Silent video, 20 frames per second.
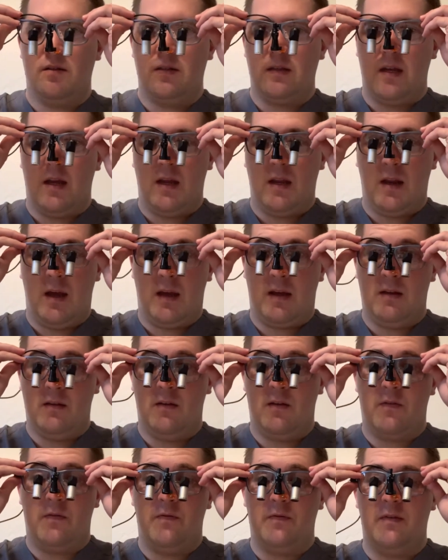and I can
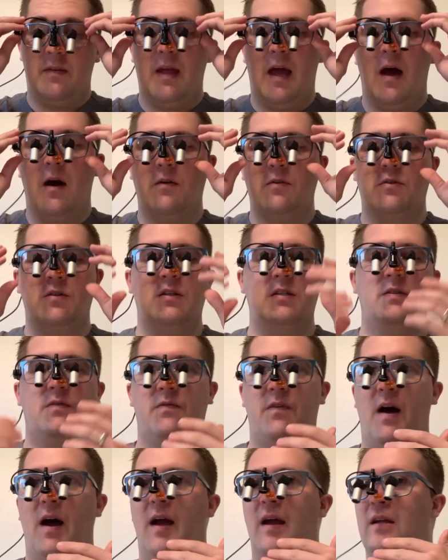look down just
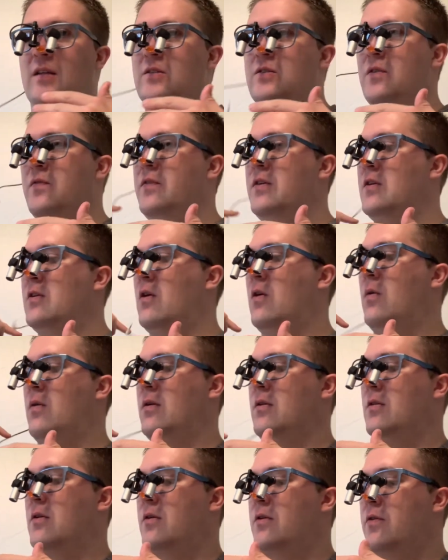fine. So if you don't want
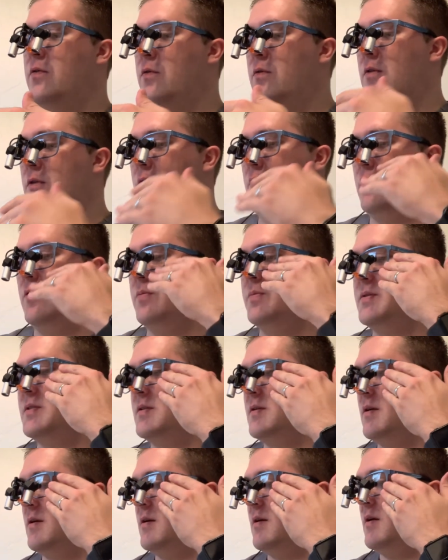to look through the
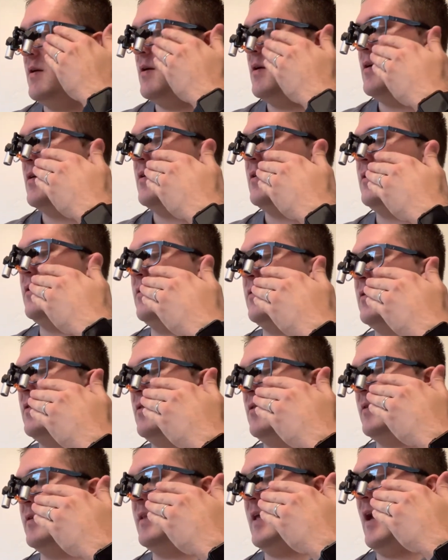loupes, you can
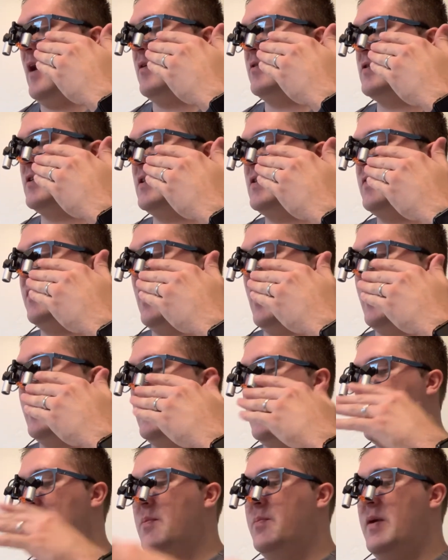look down just fine
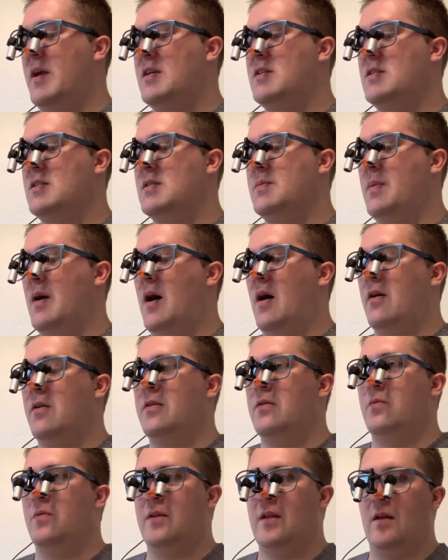at the patient's
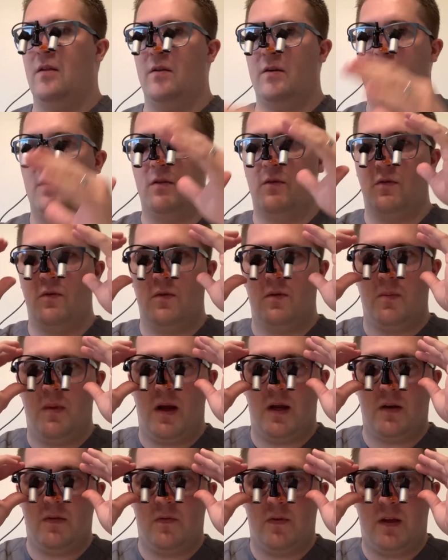mouth without looking through the
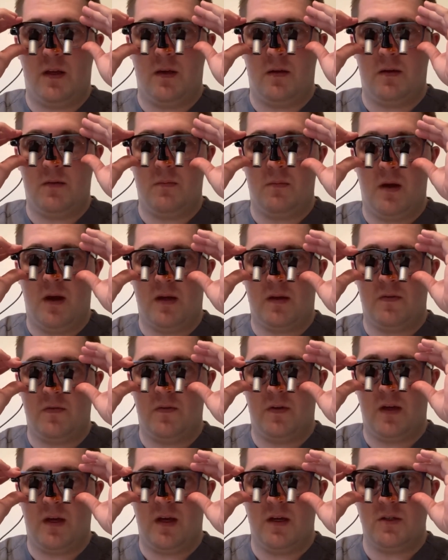
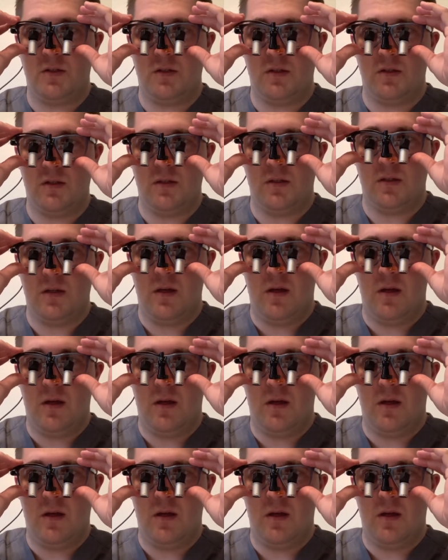magnifications.